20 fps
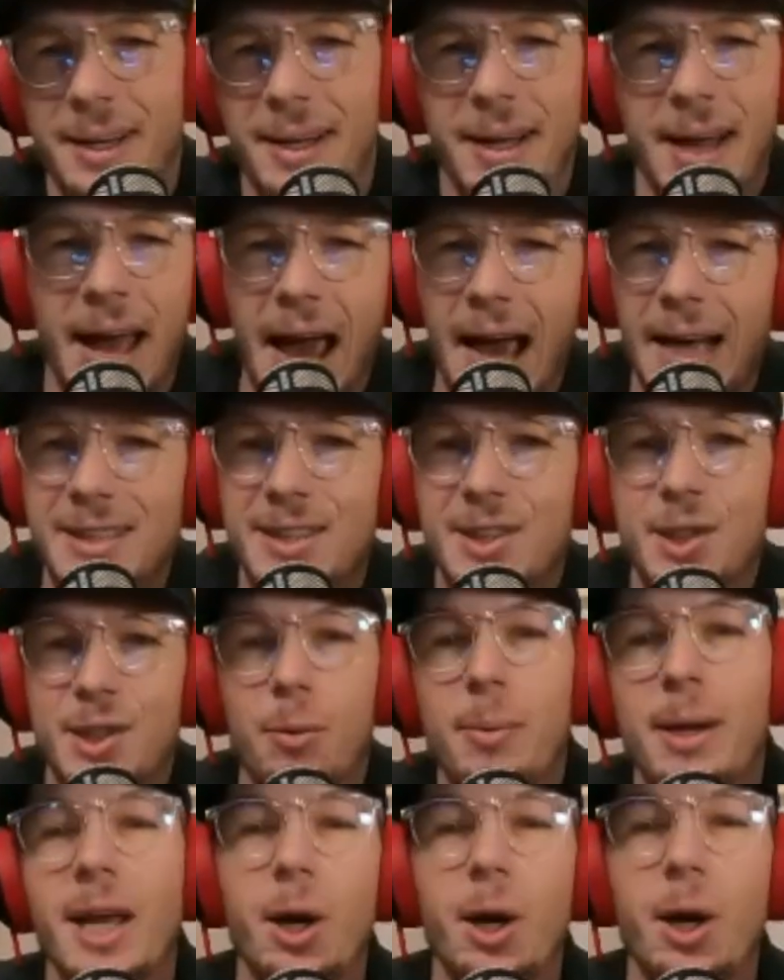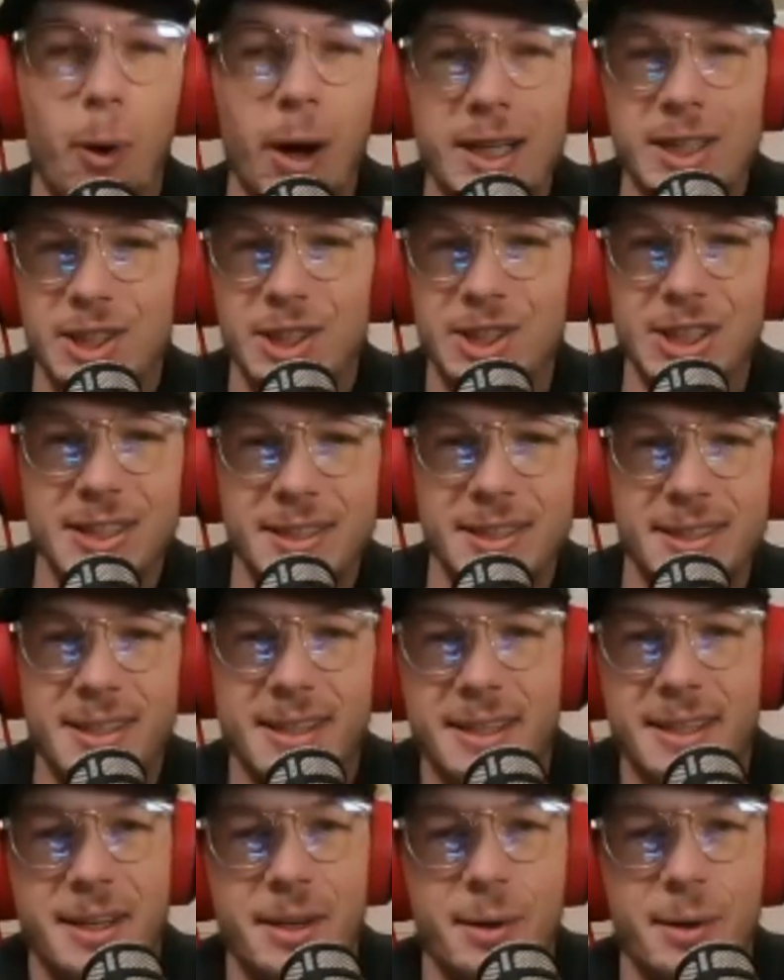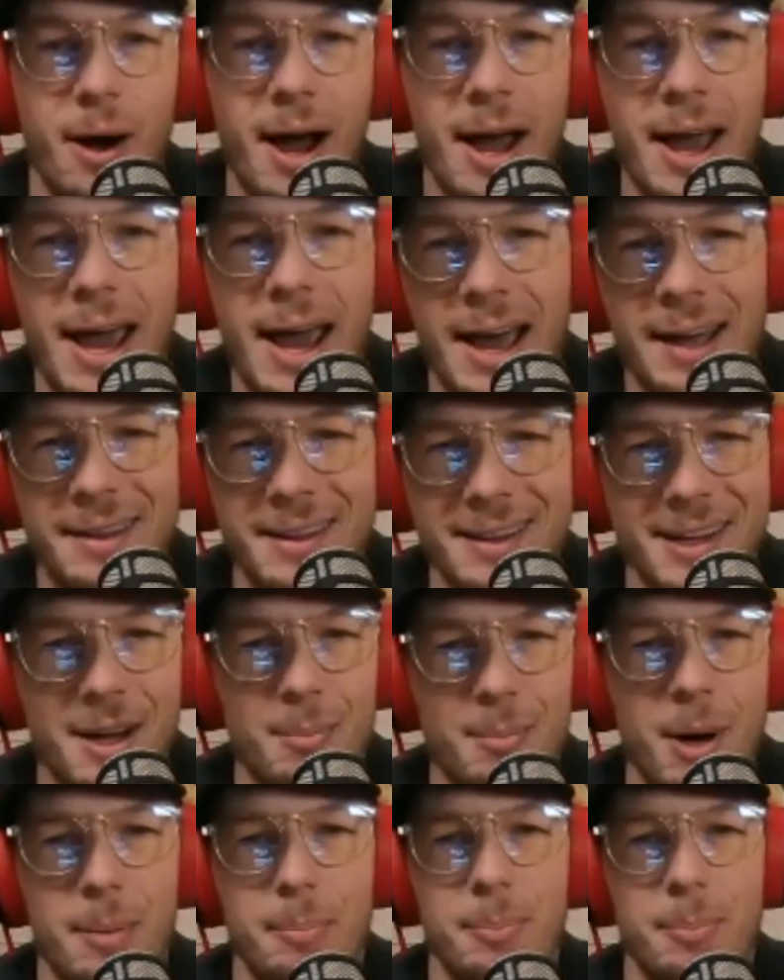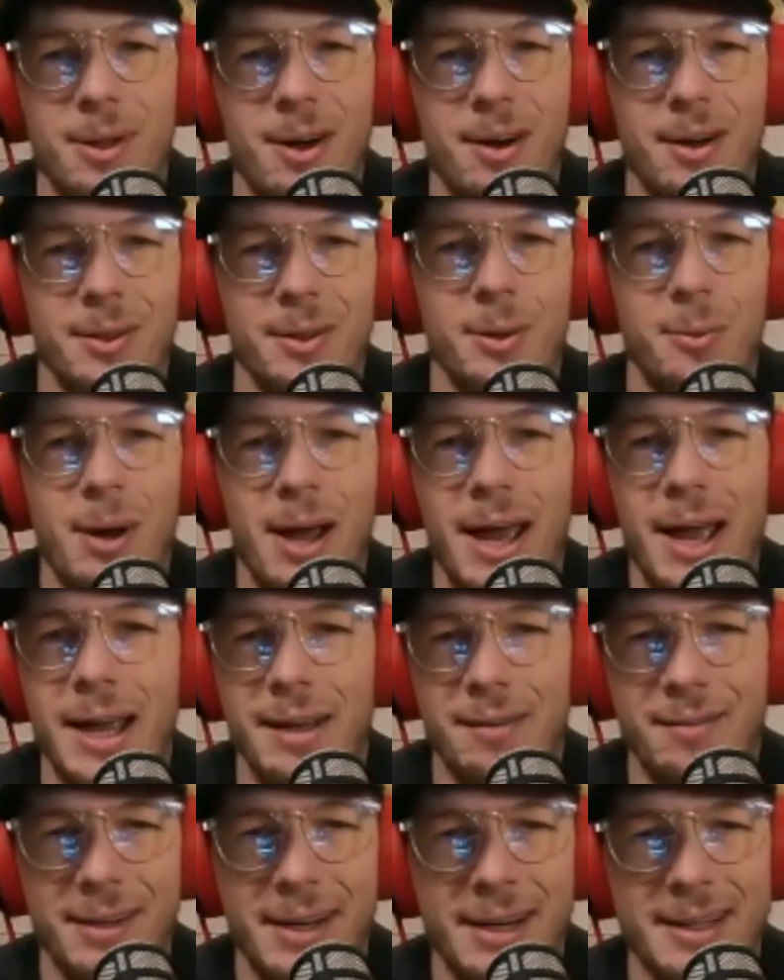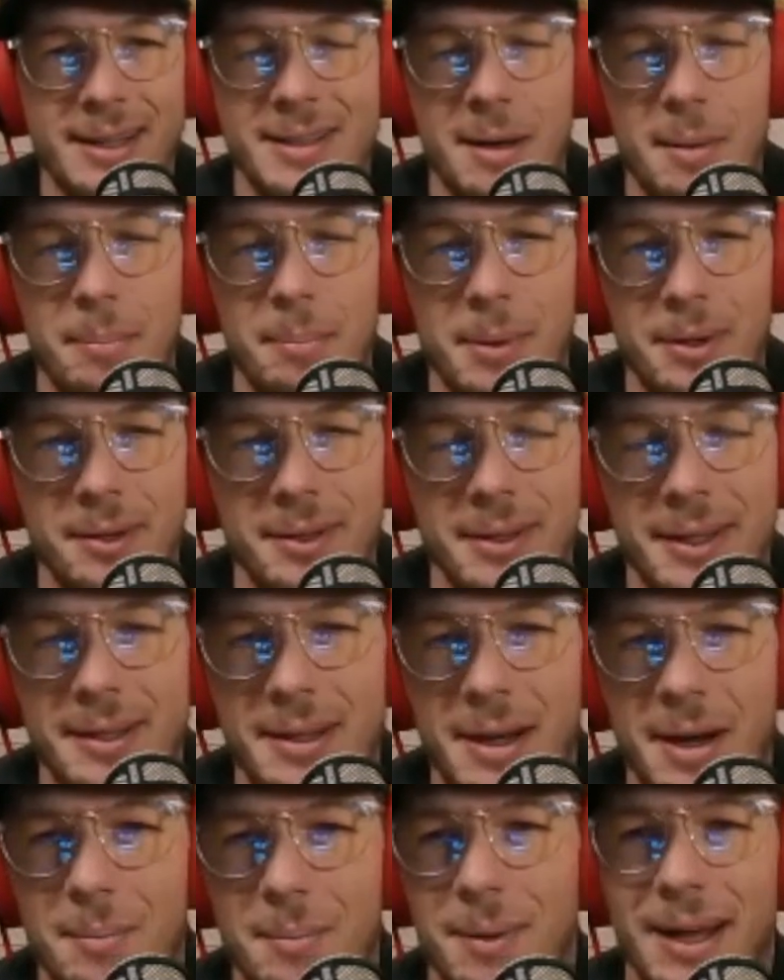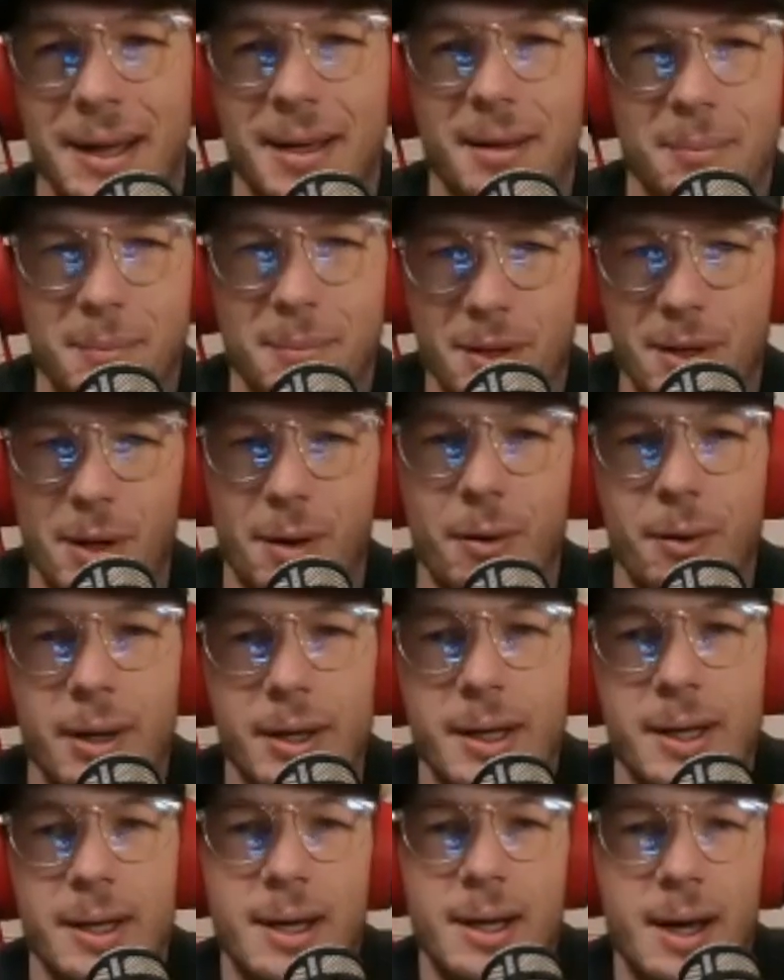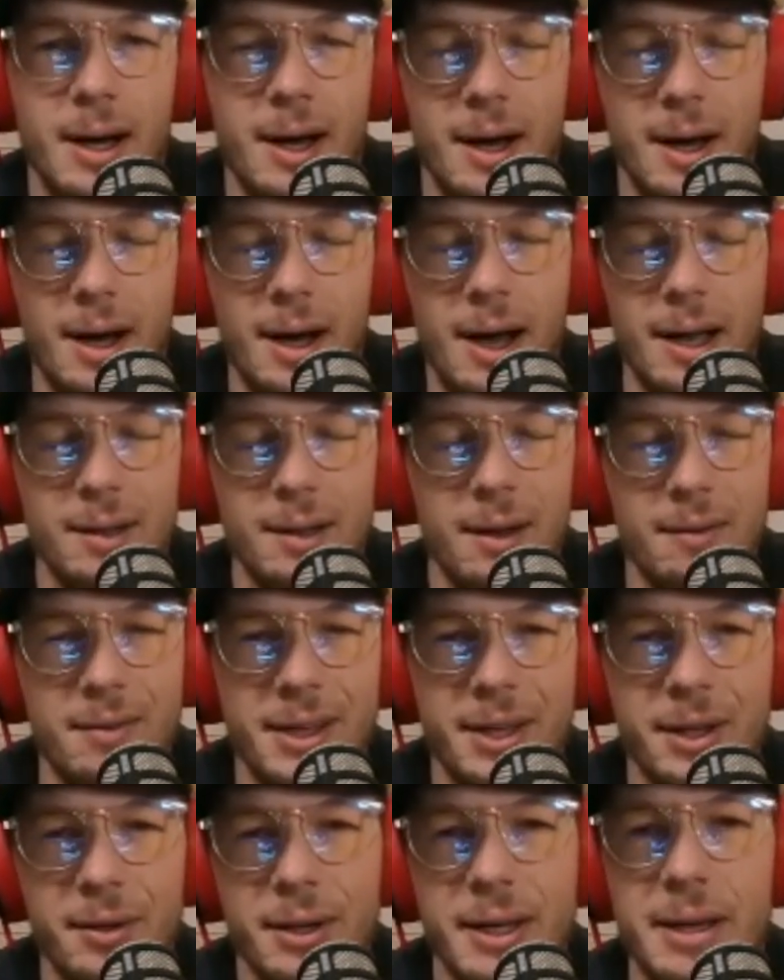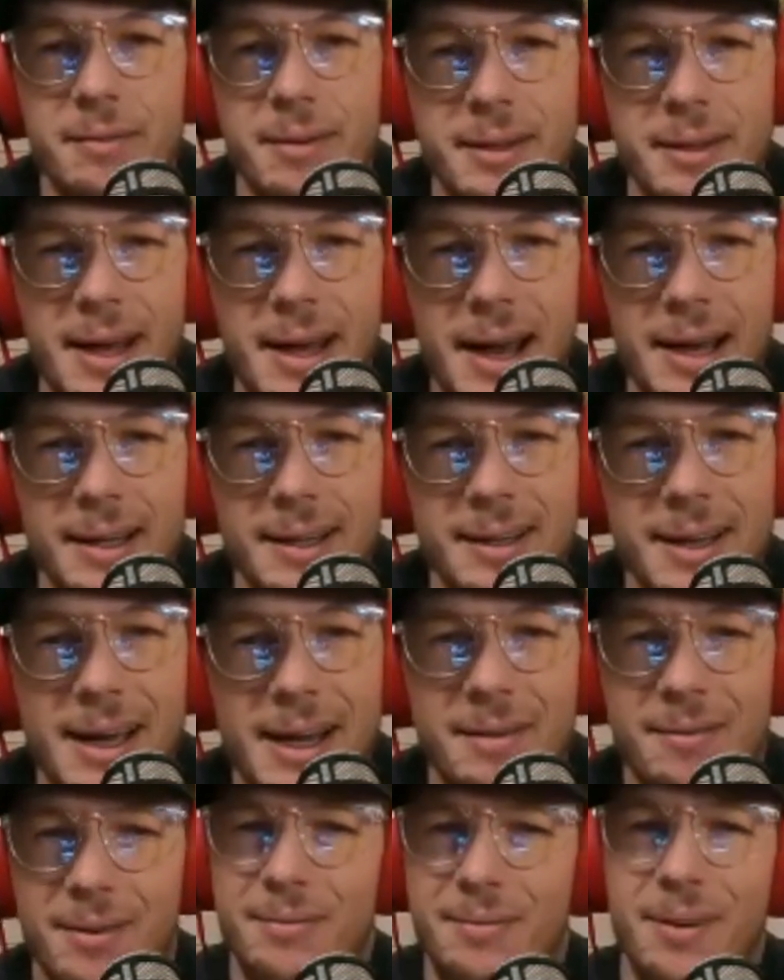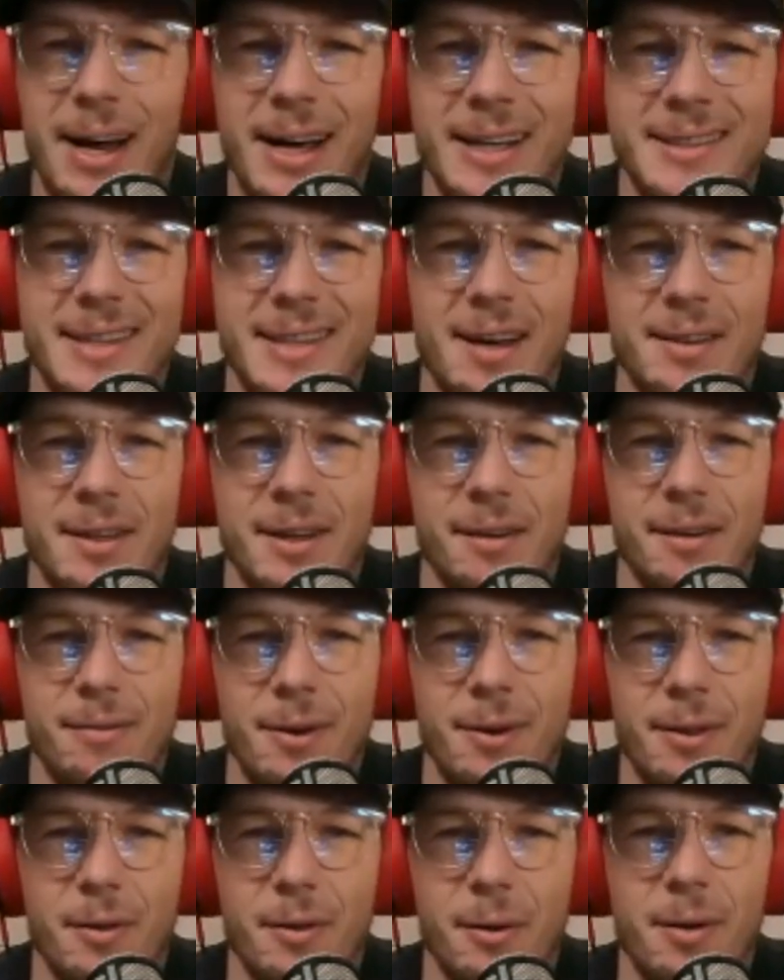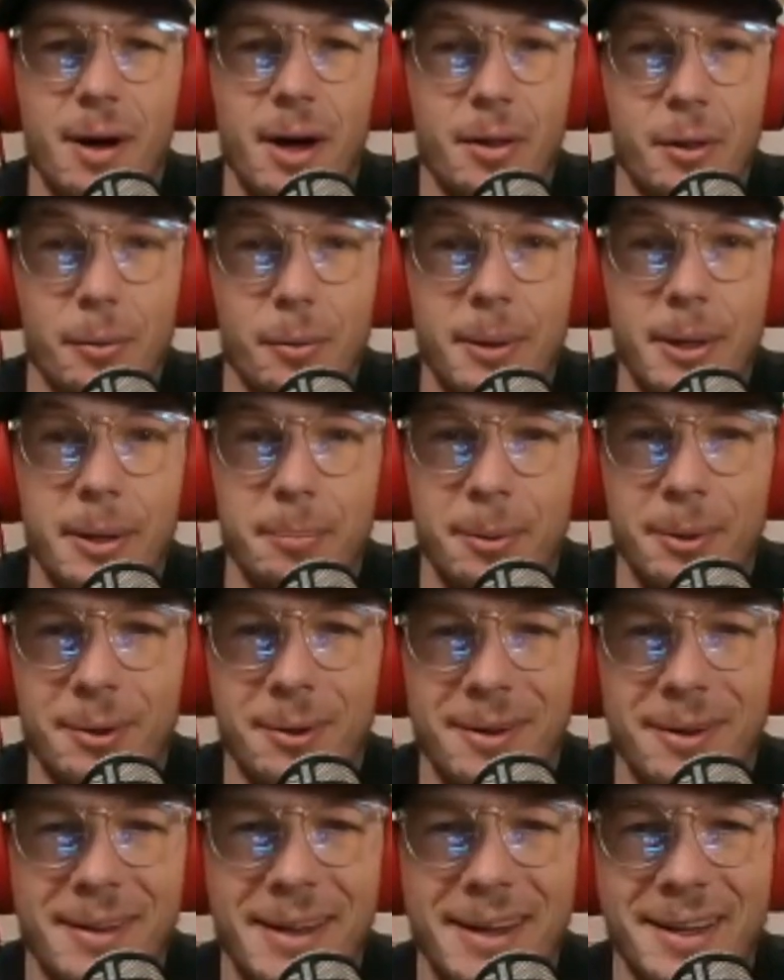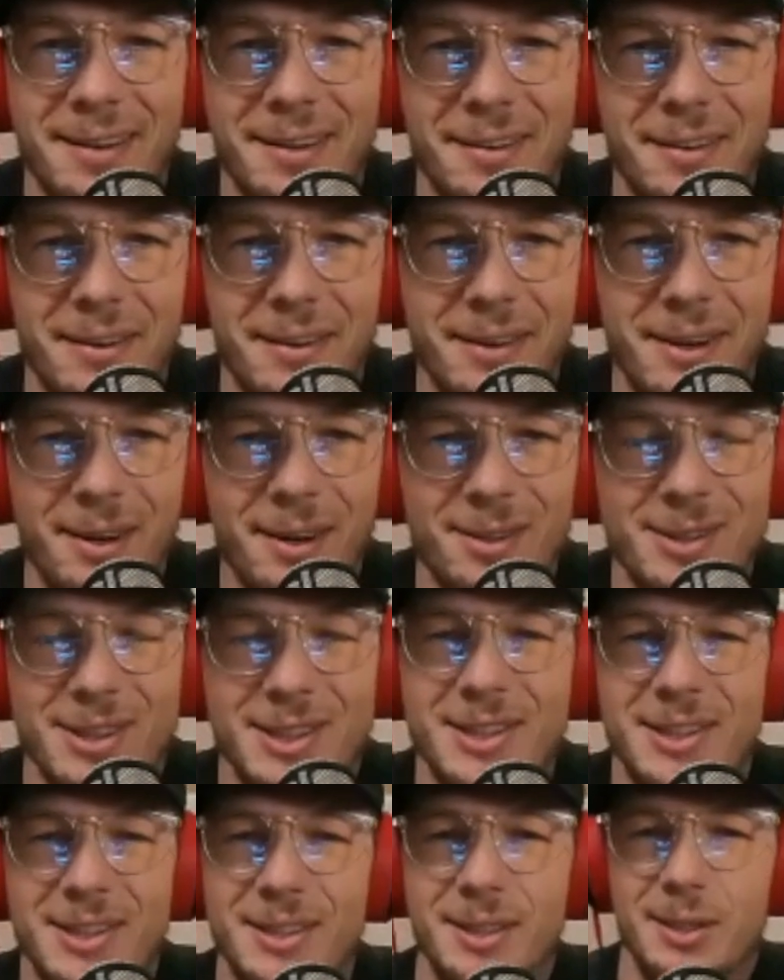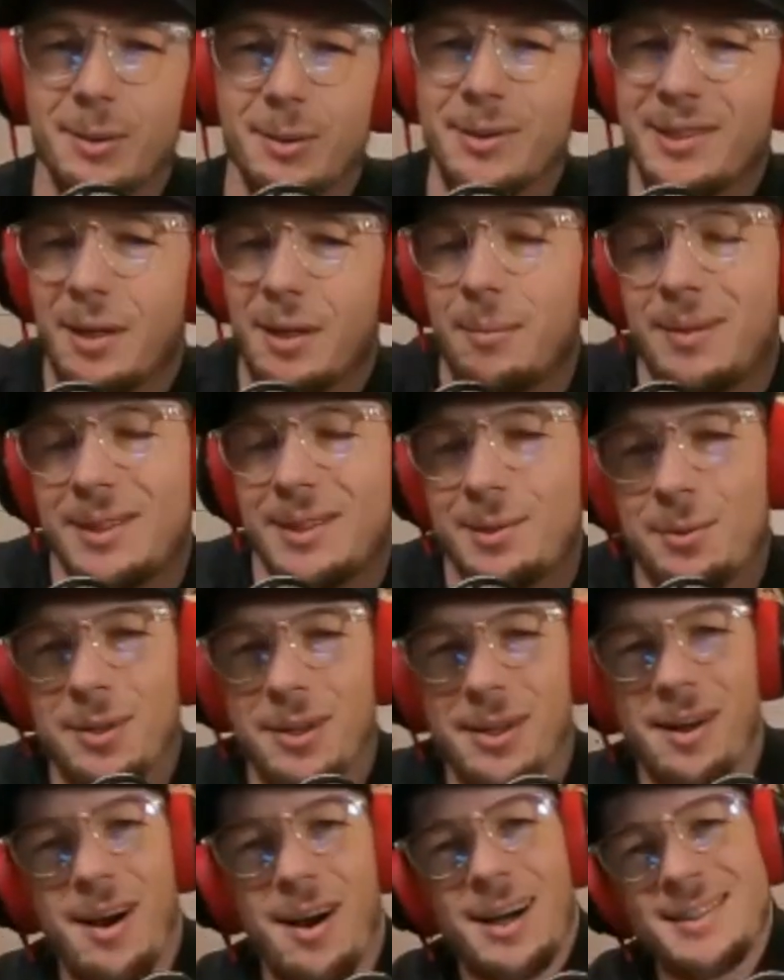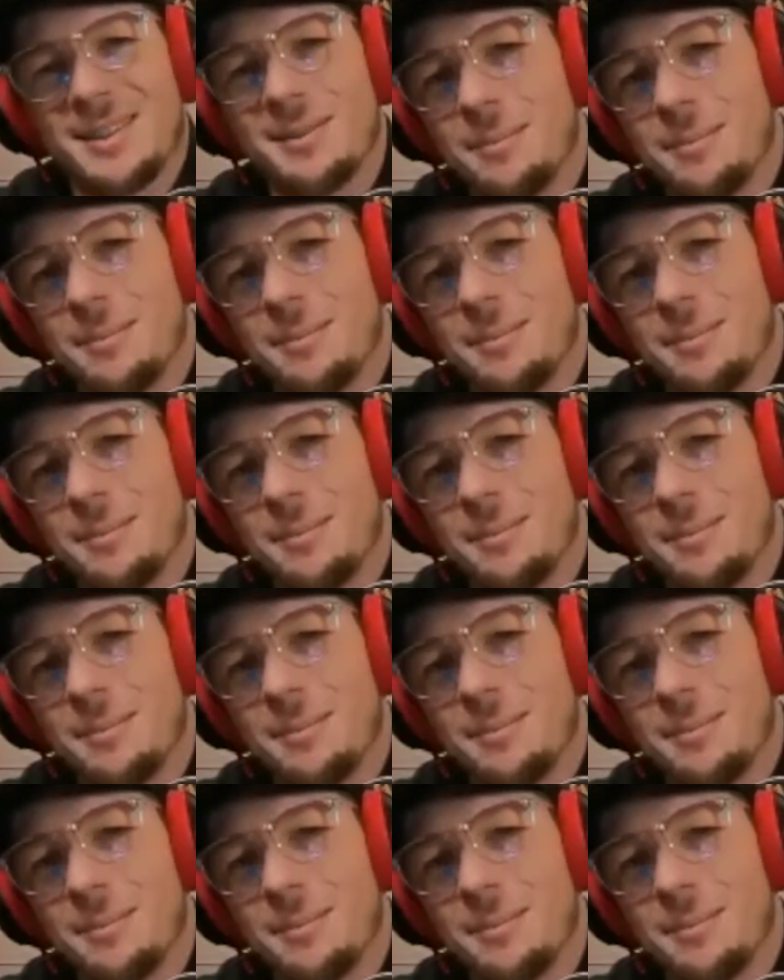had so many questions that, I had to come up along the way, even as I'm building. And I'm like, I love that you're giving that kind of advice out there for other people, and that you're, just doing something that's really awesome.